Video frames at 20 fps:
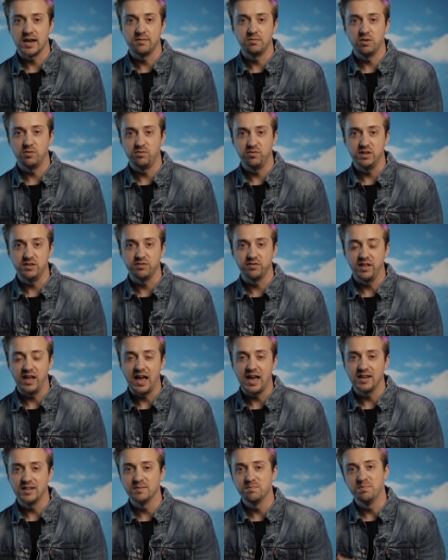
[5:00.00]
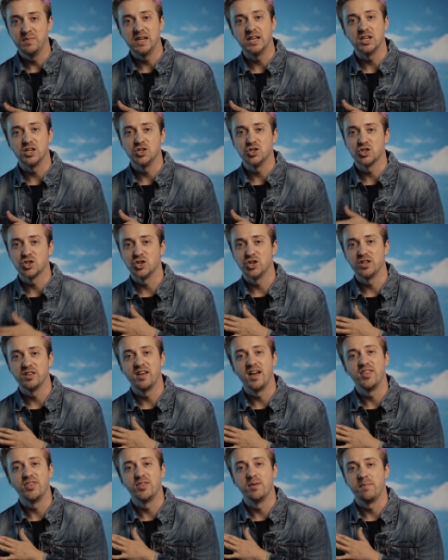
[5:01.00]
of a V-flat, making sure
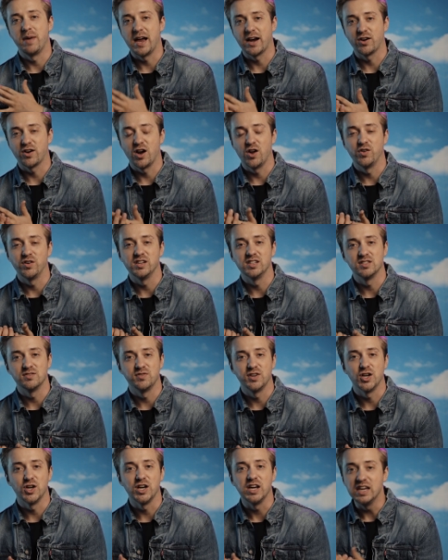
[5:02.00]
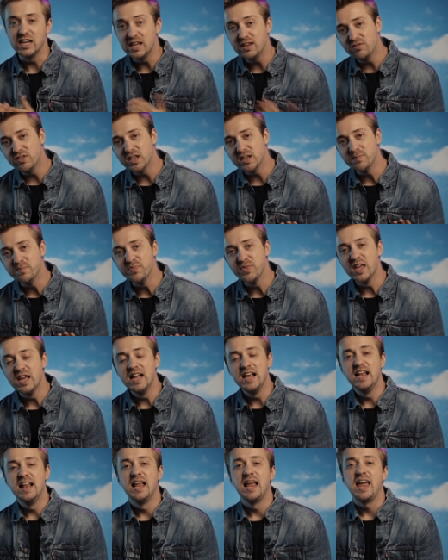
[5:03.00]
that the background is very even.
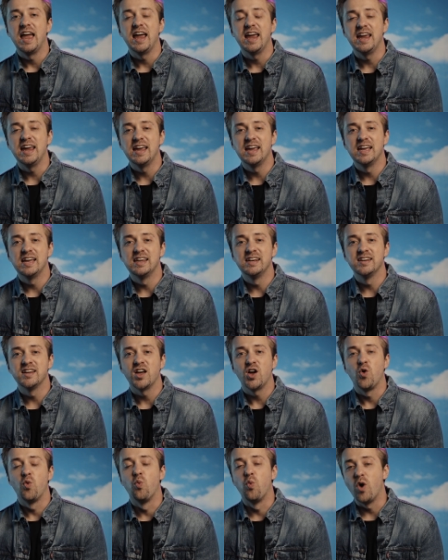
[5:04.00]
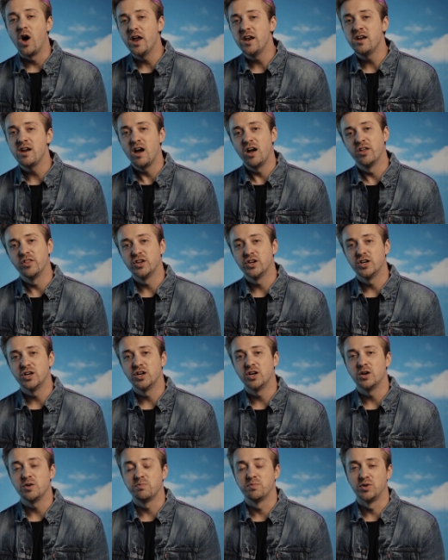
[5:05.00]
And one
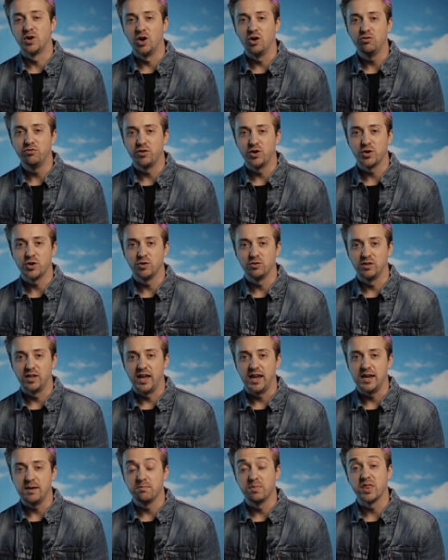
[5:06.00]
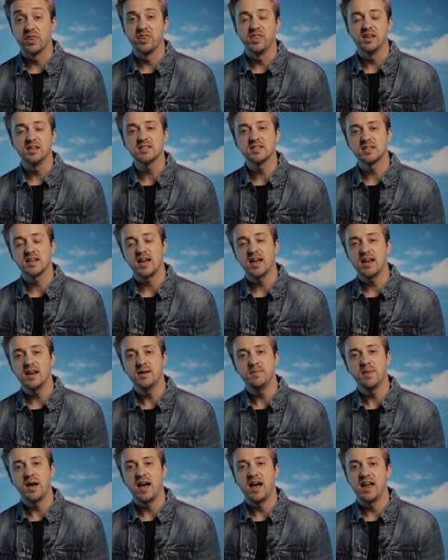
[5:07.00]
other ProPhoto light, but this
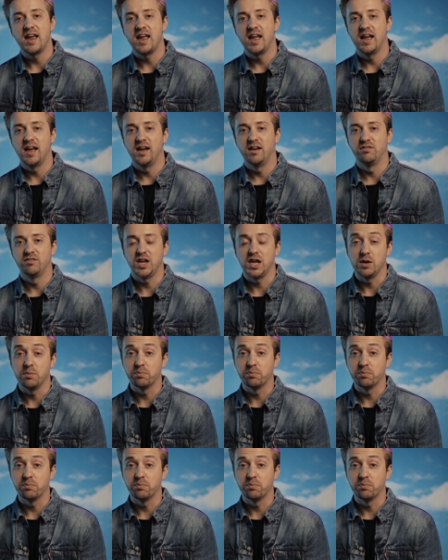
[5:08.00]
time I have a